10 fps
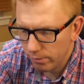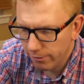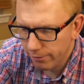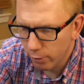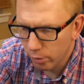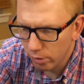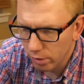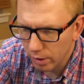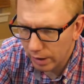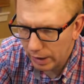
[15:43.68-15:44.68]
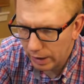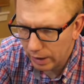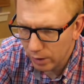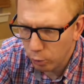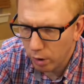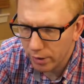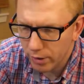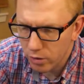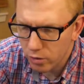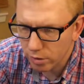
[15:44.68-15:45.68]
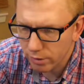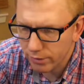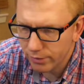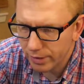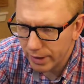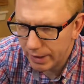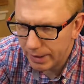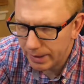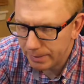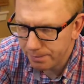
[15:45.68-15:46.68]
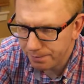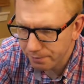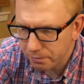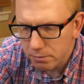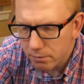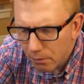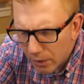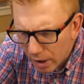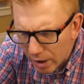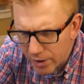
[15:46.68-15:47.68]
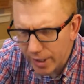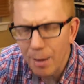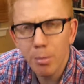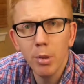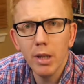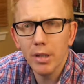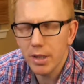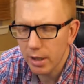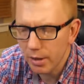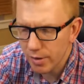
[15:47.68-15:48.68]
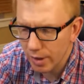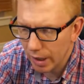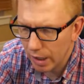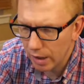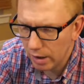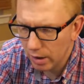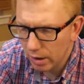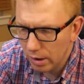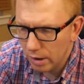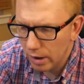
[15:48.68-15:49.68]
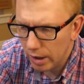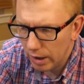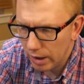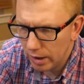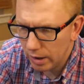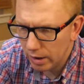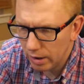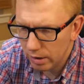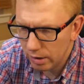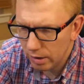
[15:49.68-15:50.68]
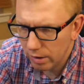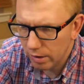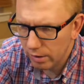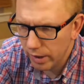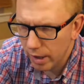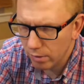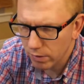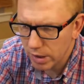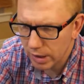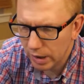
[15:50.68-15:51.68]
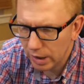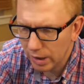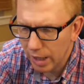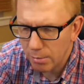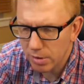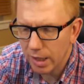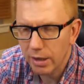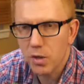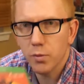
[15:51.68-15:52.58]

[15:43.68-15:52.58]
full advantage of its capabilities, and then obviously games like this,